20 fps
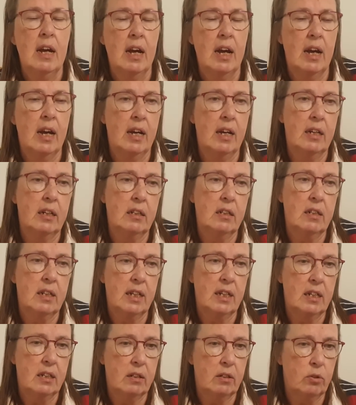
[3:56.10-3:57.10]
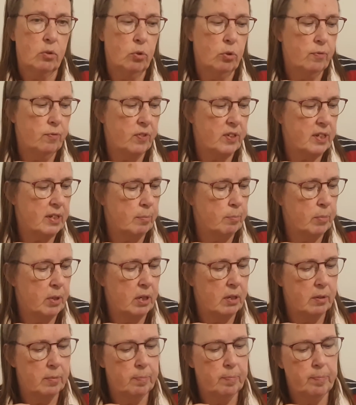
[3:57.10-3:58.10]
and then go and visit
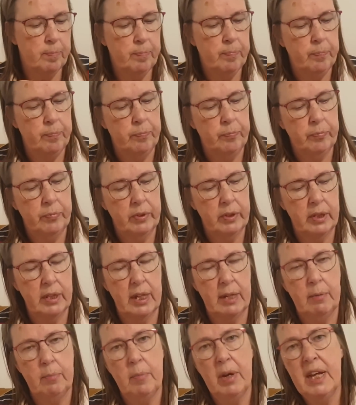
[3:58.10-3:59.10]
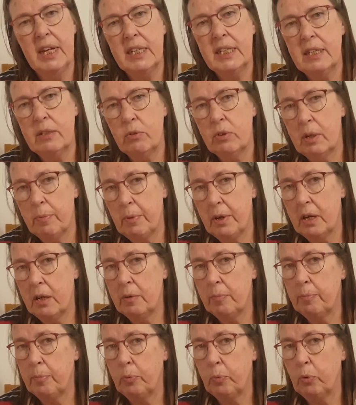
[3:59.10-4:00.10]
Mum. Then Mandy will come
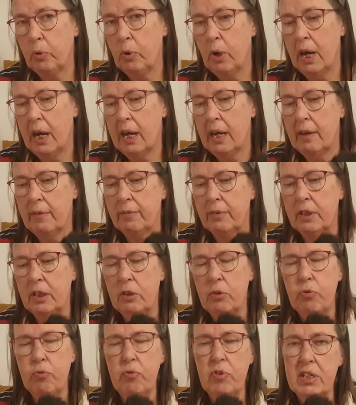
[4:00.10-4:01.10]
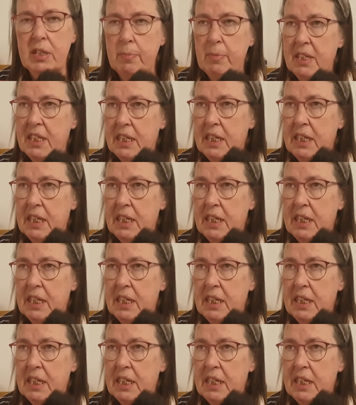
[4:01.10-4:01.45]
up, we'll have Christmas